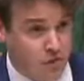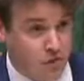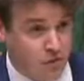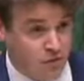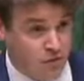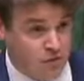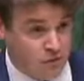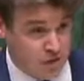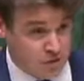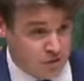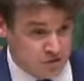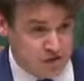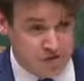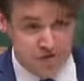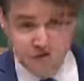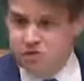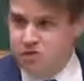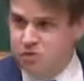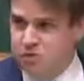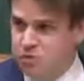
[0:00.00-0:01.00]
of the
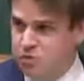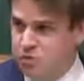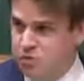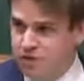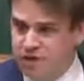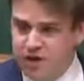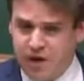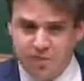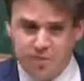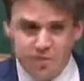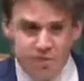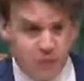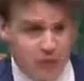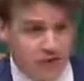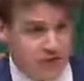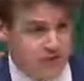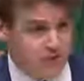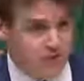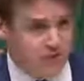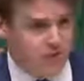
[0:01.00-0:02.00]
petitions which we'll be
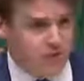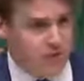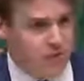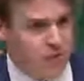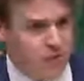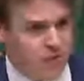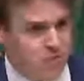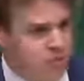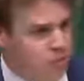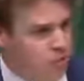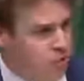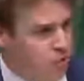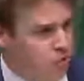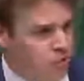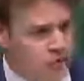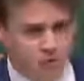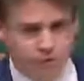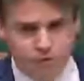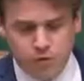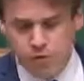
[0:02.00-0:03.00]
debating today, which was
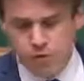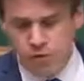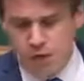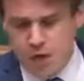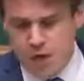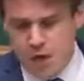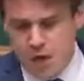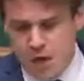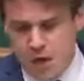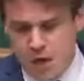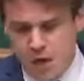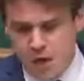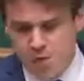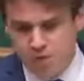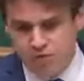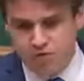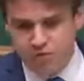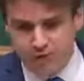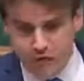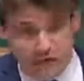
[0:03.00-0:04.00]
calling for the
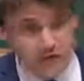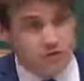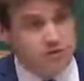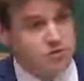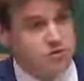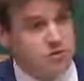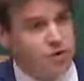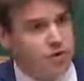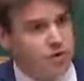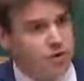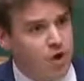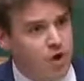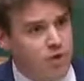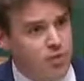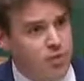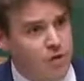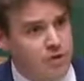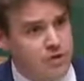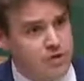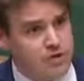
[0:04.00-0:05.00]
release of the
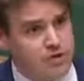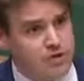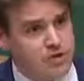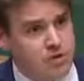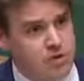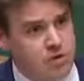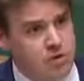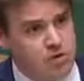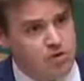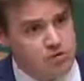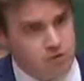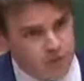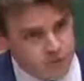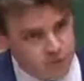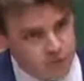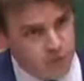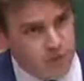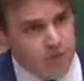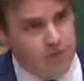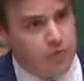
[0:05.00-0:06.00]
Home Office
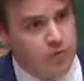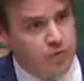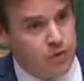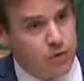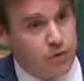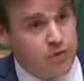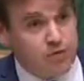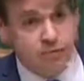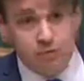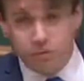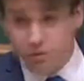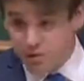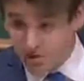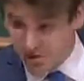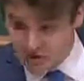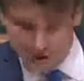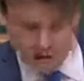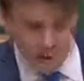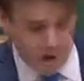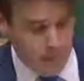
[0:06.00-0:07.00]
review into it, which of course
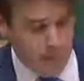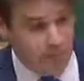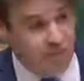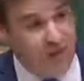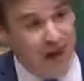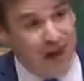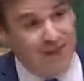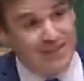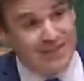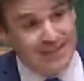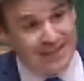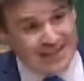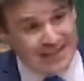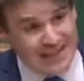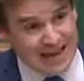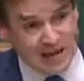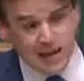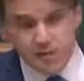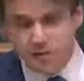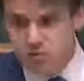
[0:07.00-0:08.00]
has now happened, and the
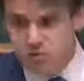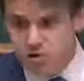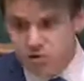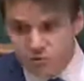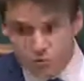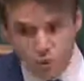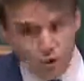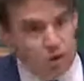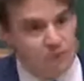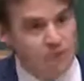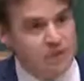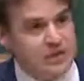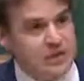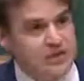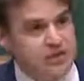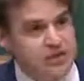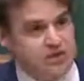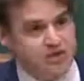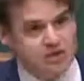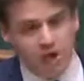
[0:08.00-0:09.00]
second smaller
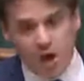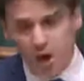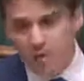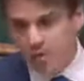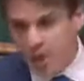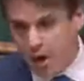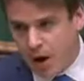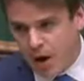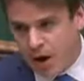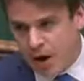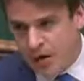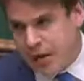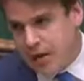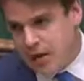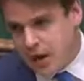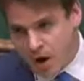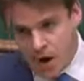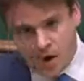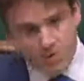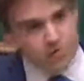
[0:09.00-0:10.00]
petition signed by
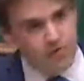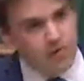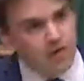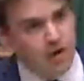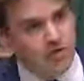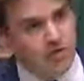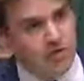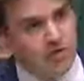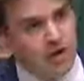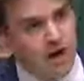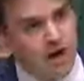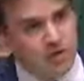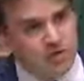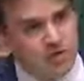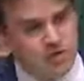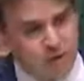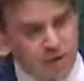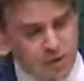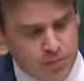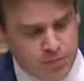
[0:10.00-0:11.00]
over
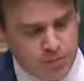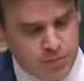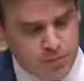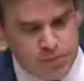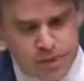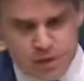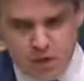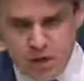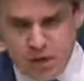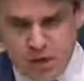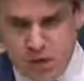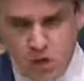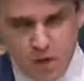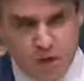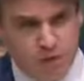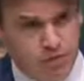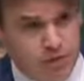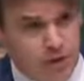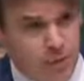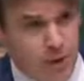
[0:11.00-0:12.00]
30,000 people
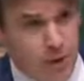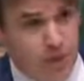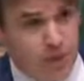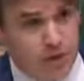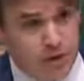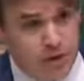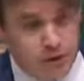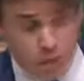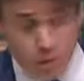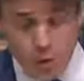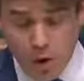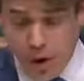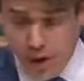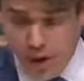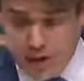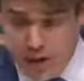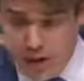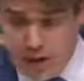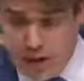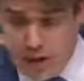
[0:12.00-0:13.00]
calling for a public
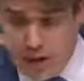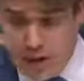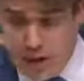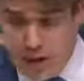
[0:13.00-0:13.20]
inquiry